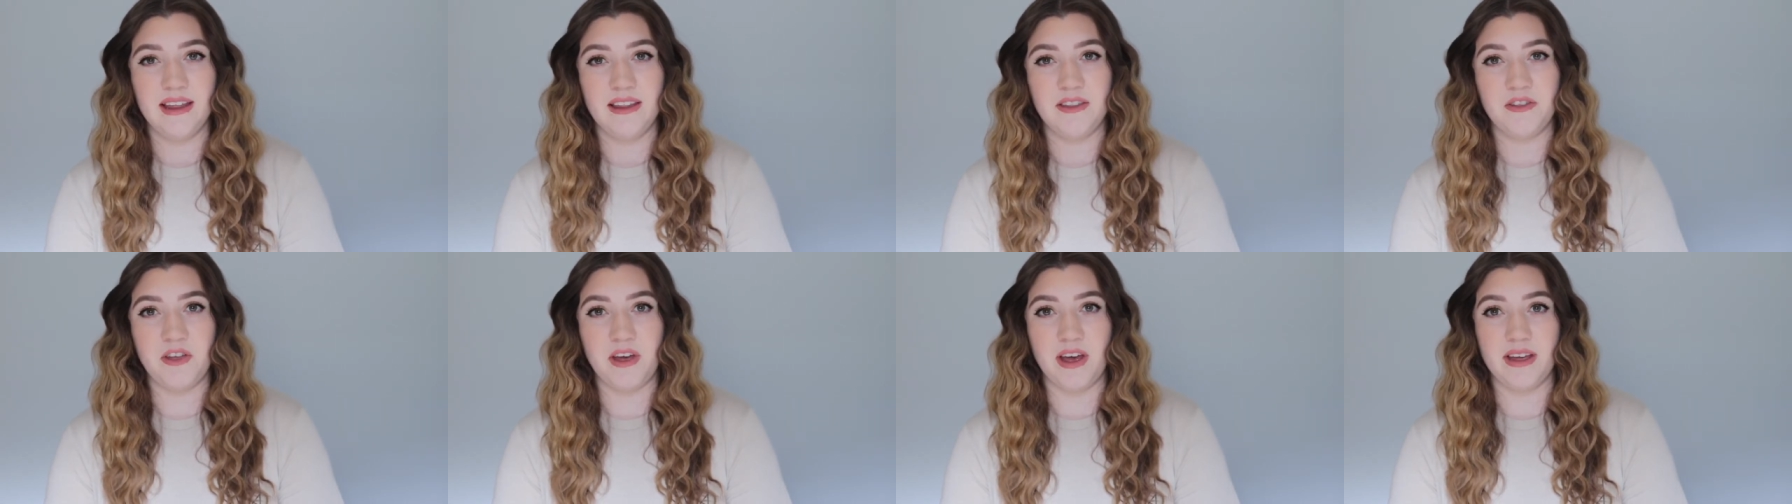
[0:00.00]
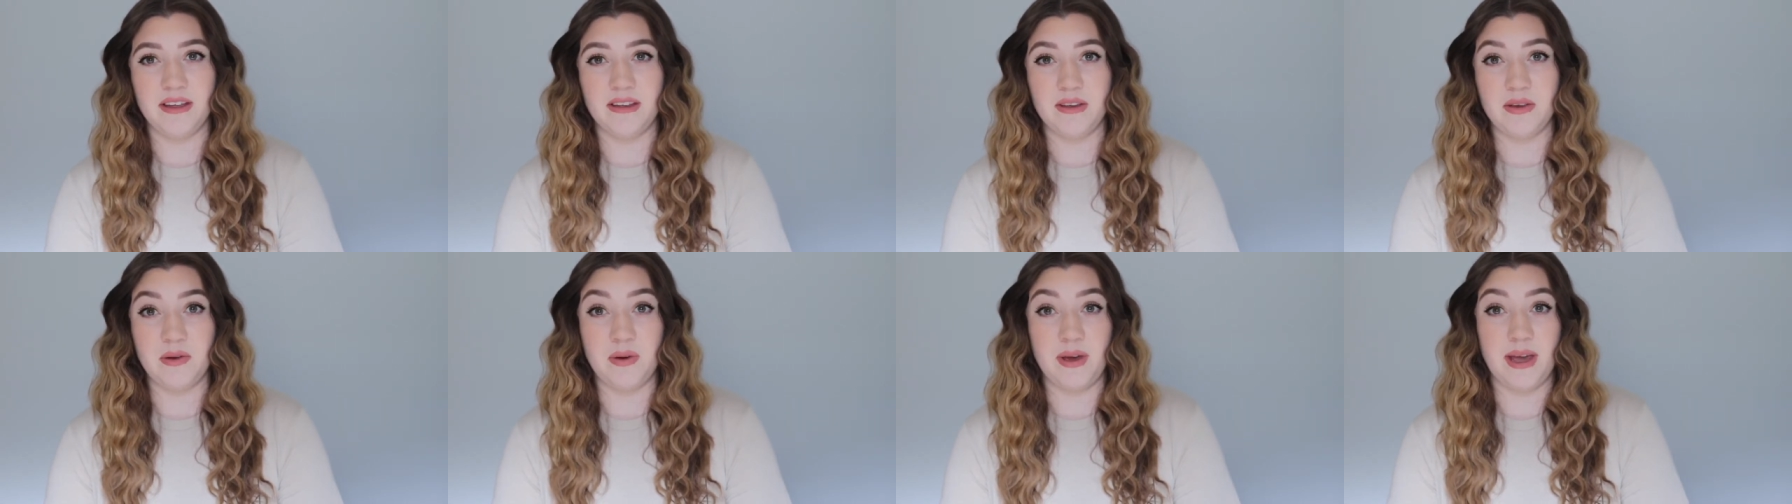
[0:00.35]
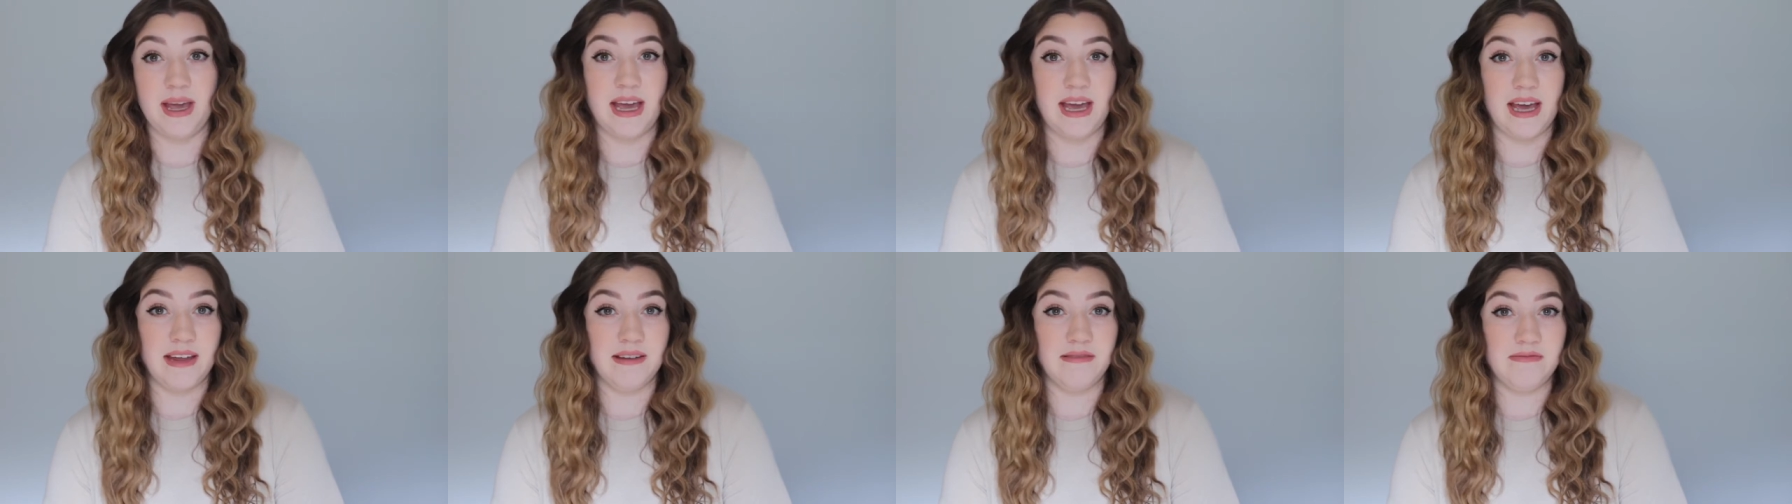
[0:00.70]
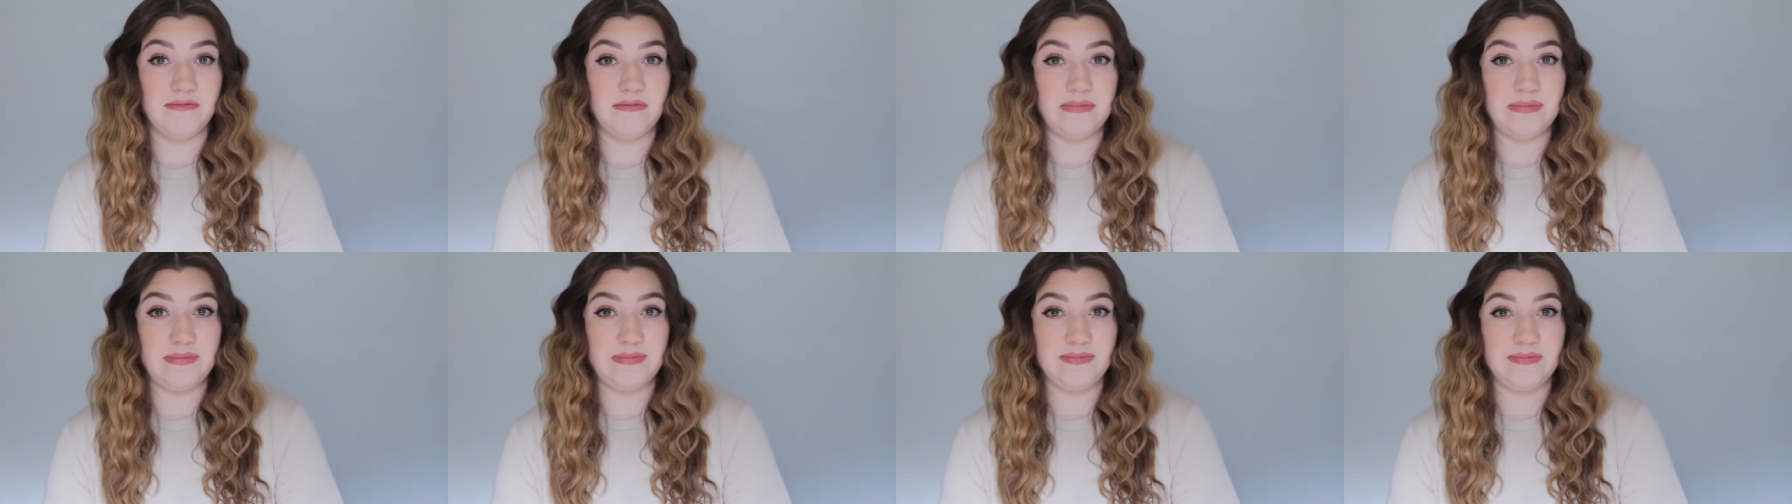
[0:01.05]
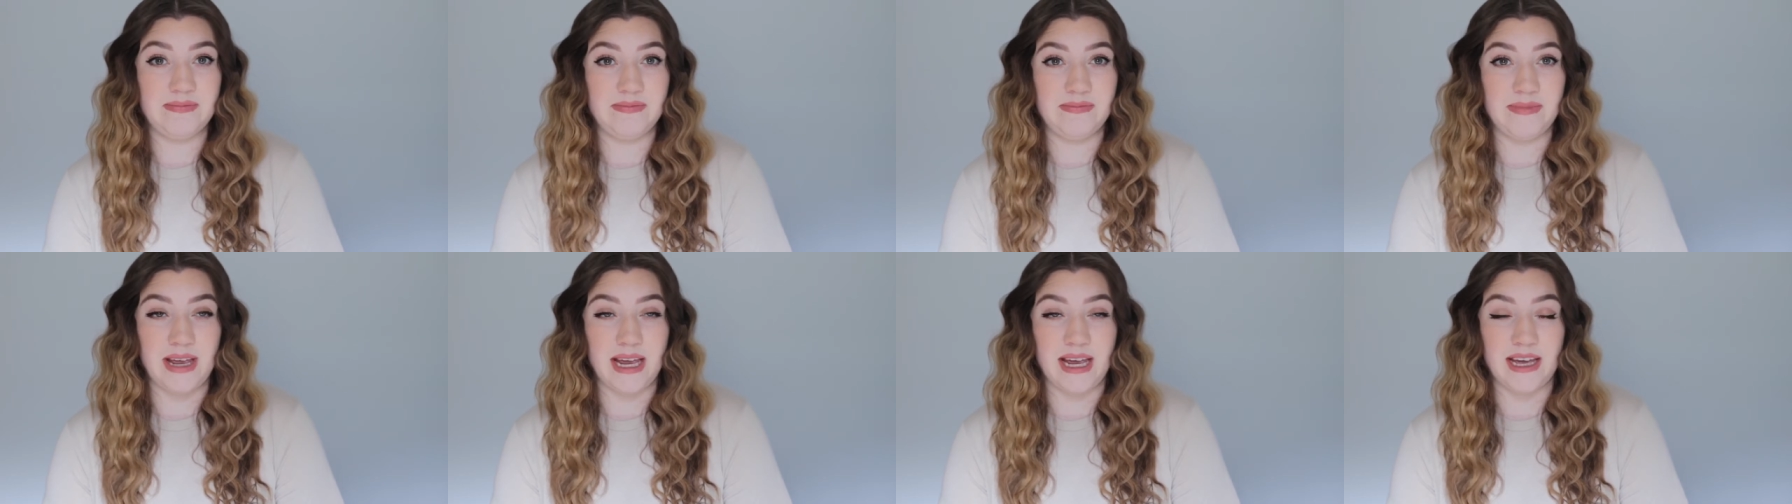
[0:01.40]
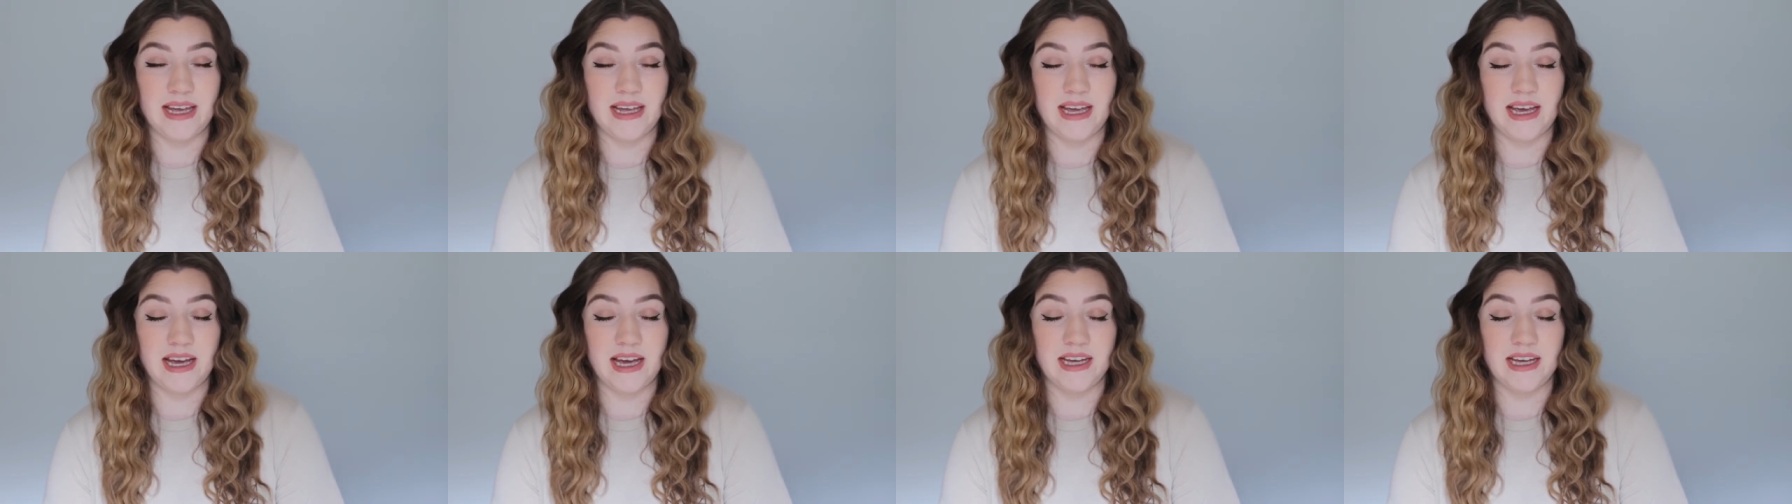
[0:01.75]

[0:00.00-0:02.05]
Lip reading: that you can't make